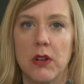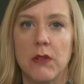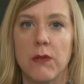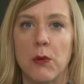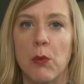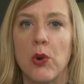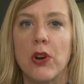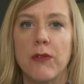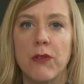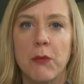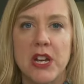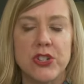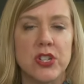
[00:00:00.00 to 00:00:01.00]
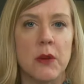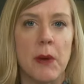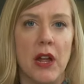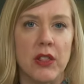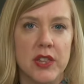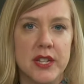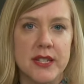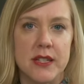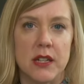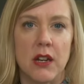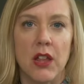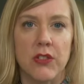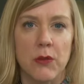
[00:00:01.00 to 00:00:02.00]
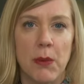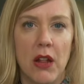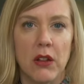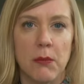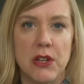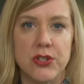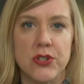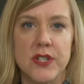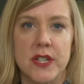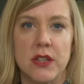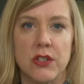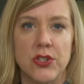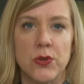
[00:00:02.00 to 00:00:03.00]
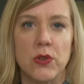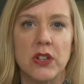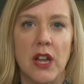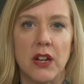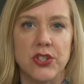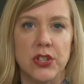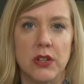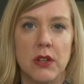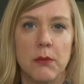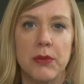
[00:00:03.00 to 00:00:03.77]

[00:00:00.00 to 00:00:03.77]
For more information about this and other ballot measures in the June election,